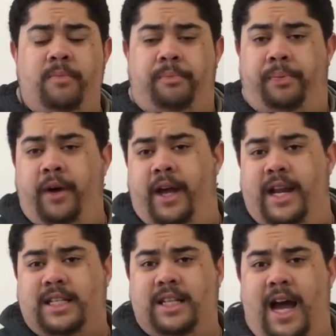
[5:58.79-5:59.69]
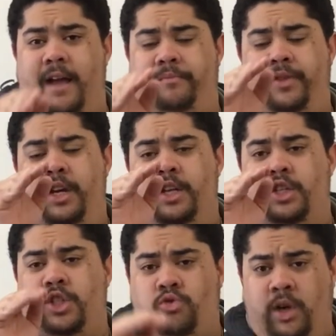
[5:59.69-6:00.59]
But it's not
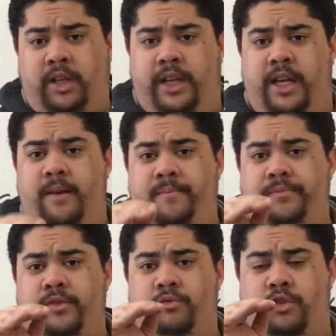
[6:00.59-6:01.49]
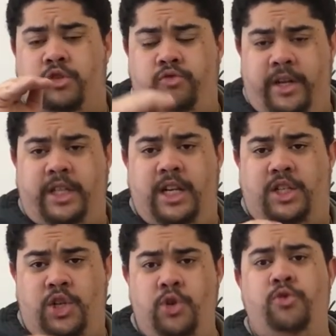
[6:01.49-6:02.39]
strictly restricted
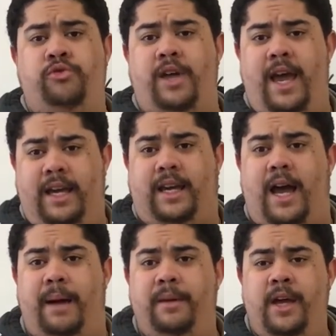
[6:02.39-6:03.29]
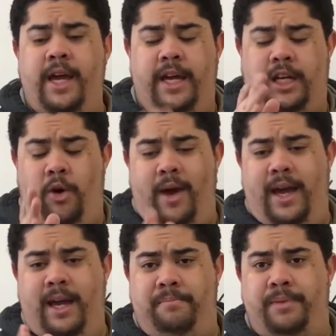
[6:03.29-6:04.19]
to the A-gap. You can go
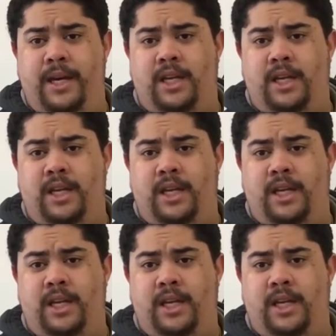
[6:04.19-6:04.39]
A, B,